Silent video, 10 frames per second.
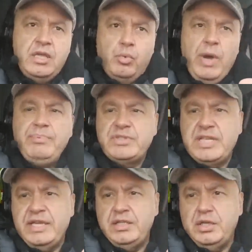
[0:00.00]

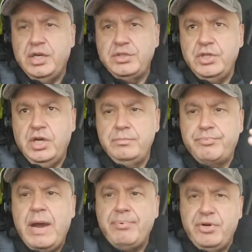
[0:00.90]
website on
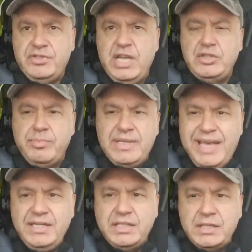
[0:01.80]
proper gentleman
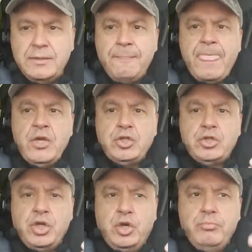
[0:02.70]
etiquette.
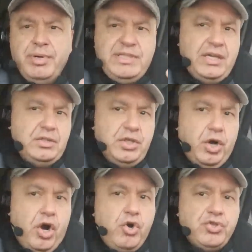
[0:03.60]
So, but the
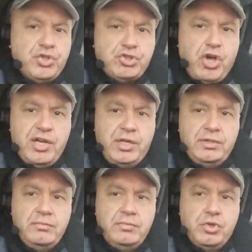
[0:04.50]
owner started
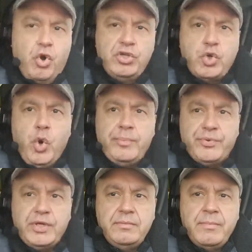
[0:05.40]
going
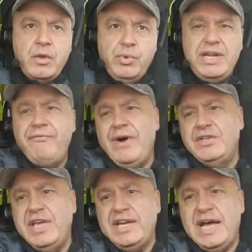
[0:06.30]
corporate. When I
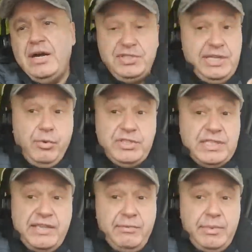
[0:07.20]
found that out, and they
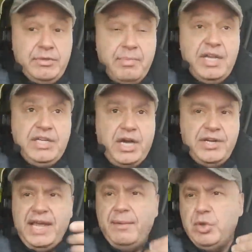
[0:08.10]
wasn't giving me money
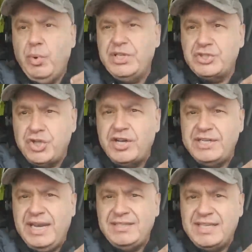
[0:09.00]
on it, I'm the one that started
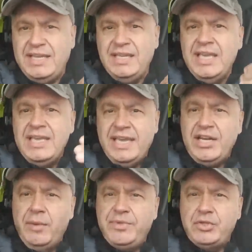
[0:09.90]
that site and
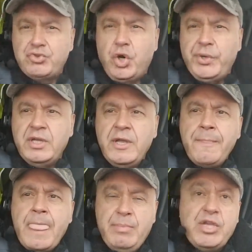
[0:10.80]
helped to grow it.
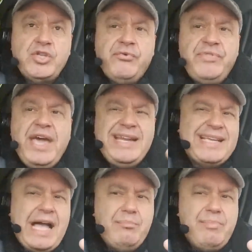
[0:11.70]
Because of that, I
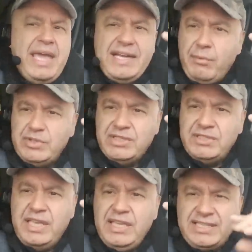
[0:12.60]
got mad. I wasn't
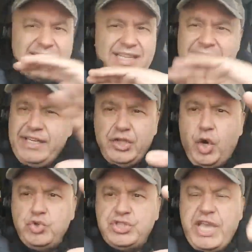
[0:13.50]
thinking. I deleted the
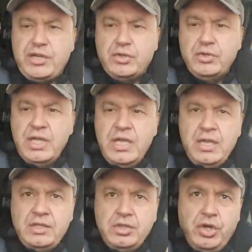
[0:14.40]
whole channel.
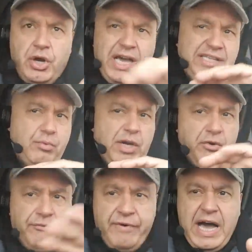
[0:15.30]
You know, I didn't want no
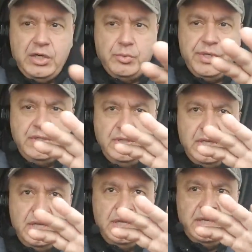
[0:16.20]
following.
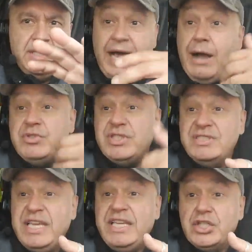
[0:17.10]
I
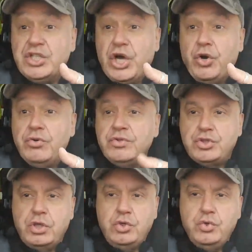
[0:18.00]
wasn't thinking though.
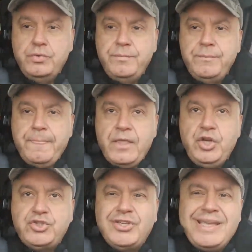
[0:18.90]
So, you
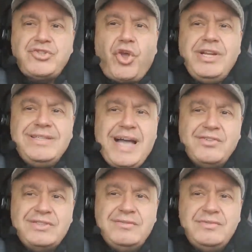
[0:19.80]
know, to get
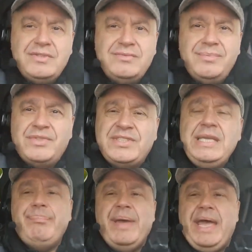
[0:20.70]
30,000
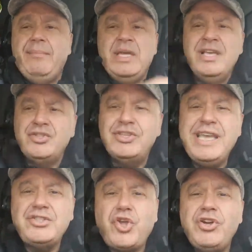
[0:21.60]
CPAT, to
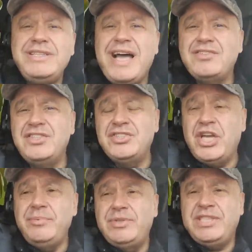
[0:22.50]
get 30,000
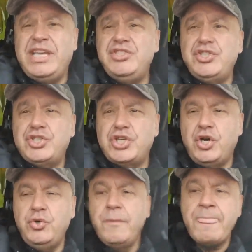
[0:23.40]
subs 10 years
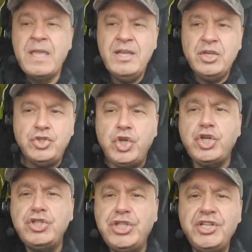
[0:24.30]
ago, you could
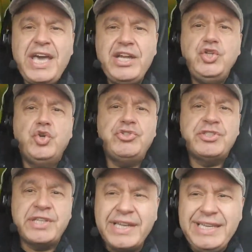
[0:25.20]
have done that in your
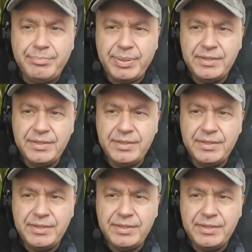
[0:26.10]
sleep.